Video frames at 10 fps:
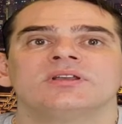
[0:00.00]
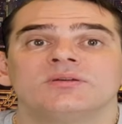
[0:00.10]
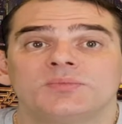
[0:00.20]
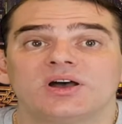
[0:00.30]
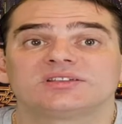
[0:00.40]

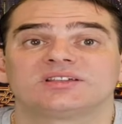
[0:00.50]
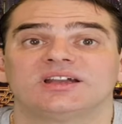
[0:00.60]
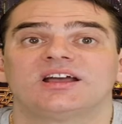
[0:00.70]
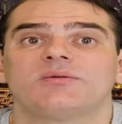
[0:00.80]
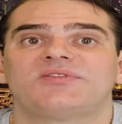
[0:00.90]

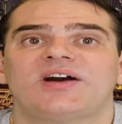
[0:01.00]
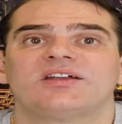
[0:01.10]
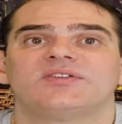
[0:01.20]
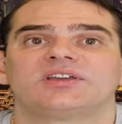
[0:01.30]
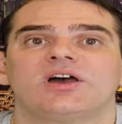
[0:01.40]
Personally, I'm a fan
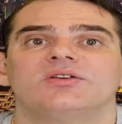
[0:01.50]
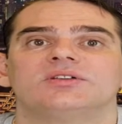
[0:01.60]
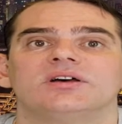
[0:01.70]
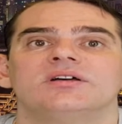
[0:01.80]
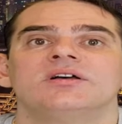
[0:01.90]
of
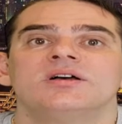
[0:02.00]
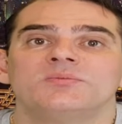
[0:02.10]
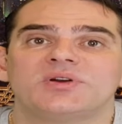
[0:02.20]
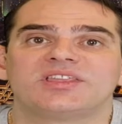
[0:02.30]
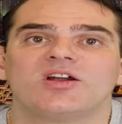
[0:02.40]
Agoda,
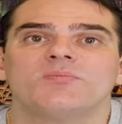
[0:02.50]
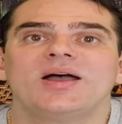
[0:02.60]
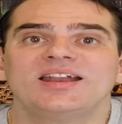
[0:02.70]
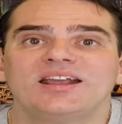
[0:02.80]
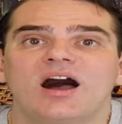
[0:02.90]
but there are
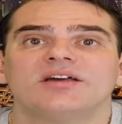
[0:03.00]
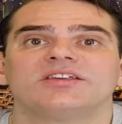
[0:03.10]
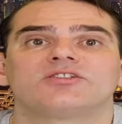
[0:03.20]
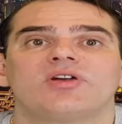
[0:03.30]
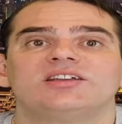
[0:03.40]
many
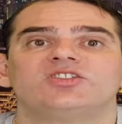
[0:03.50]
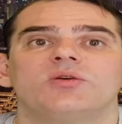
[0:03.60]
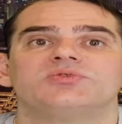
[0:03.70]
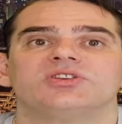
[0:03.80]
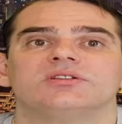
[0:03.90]
other great
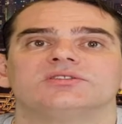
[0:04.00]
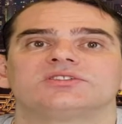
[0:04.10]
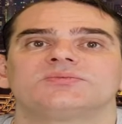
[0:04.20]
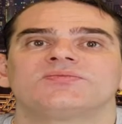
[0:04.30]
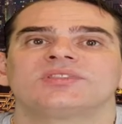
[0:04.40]

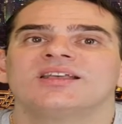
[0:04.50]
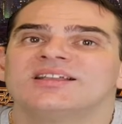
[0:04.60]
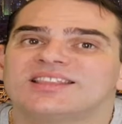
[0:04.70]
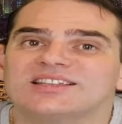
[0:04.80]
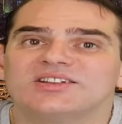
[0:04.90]
options.
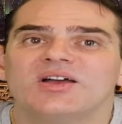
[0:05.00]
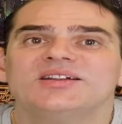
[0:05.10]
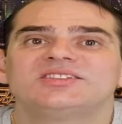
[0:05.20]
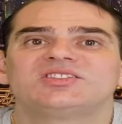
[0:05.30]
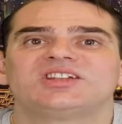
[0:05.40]
There's no
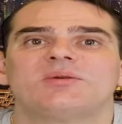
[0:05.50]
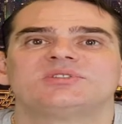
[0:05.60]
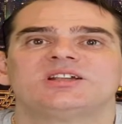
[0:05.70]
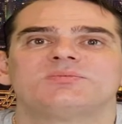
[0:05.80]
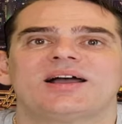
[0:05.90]
need to slum
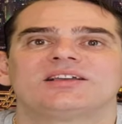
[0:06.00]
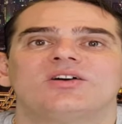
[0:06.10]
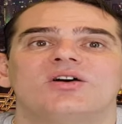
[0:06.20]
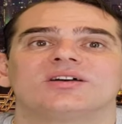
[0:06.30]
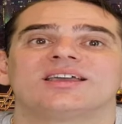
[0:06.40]
it in
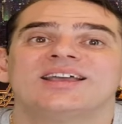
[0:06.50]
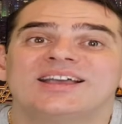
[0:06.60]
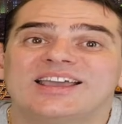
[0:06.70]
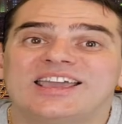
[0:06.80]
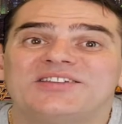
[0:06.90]
Bangkok,
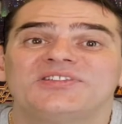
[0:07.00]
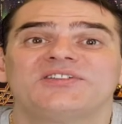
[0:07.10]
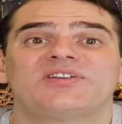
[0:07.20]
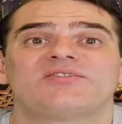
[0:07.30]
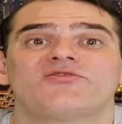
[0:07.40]
even
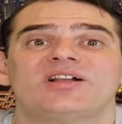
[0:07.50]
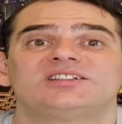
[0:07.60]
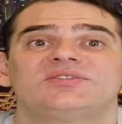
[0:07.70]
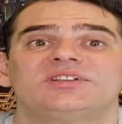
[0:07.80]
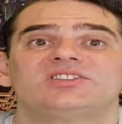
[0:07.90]
if you have a
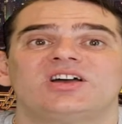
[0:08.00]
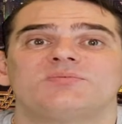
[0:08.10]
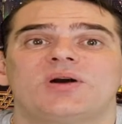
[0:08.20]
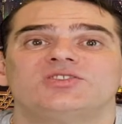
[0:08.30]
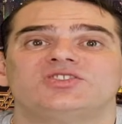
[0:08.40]
relatively tight
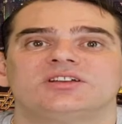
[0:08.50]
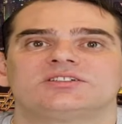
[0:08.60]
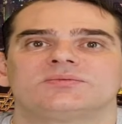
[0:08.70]
budget.